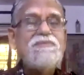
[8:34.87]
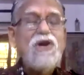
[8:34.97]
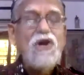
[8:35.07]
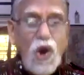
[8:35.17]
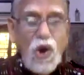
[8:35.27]

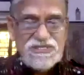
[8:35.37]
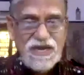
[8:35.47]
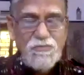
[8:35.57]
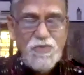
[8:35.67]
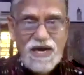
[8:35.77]
low
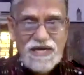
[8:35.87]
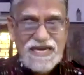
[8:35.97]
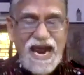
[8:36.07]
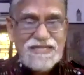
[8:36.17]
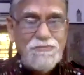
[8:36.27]
somewhat
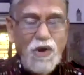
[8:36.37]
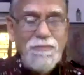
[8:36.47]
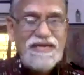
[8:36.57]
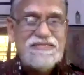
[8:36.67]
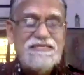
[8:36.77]
at the
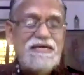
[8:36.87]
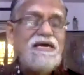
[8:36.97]
moment,